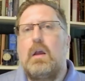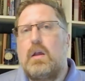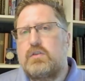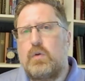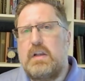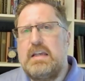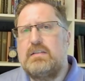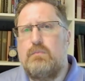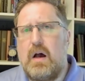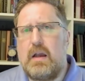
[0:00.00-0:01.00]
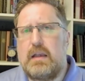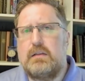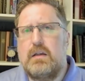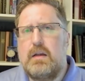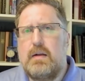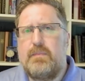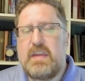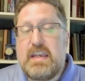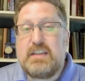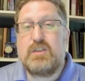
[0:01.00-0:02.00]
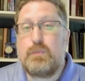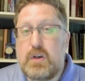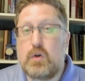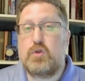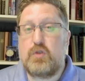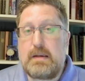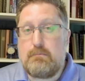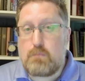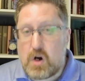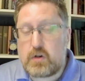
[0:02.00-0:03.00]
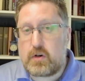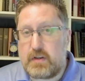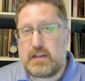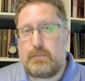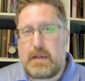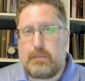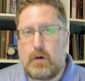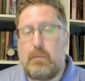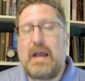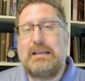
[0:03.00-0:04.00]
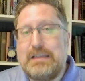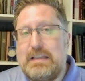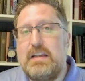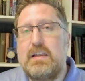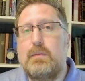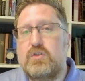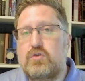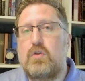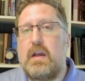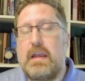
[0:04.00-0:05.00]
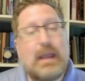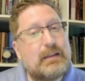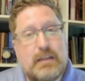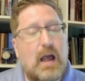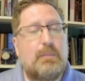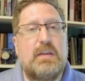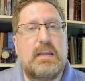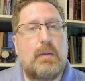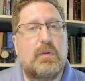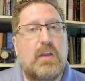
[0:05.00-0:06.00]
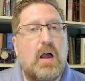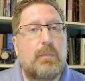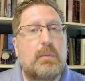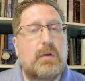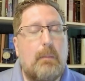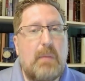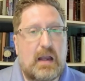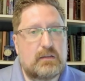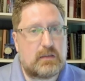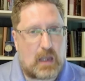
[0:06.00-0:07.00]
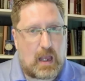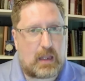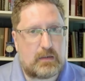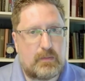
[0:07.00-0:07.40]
So in his mind, he spiritually murdered these people by leading them astray and not being able to help them come back to God.